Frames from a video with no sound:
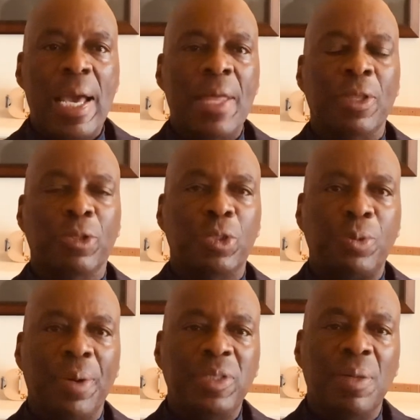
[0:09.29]
In the
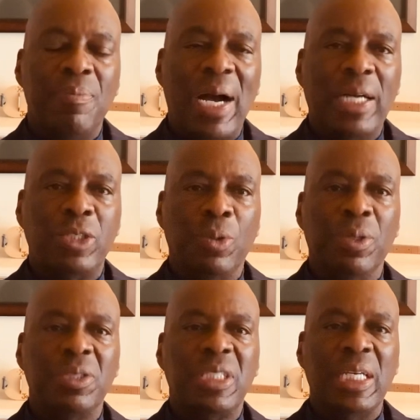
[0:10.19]
description box, you
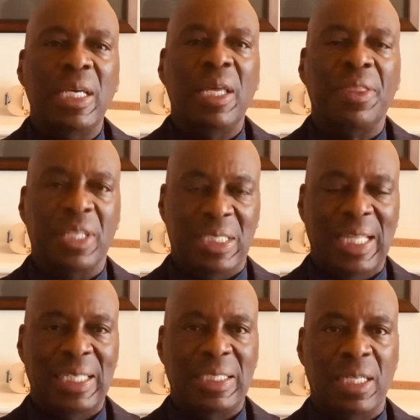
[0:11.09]
will see this
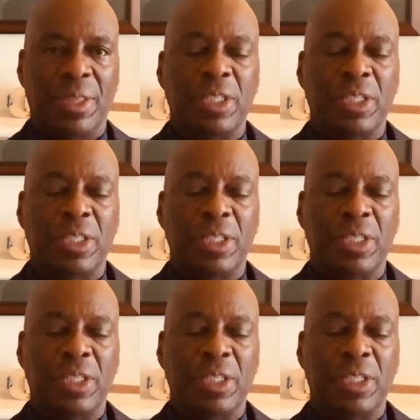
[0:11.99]
lesson.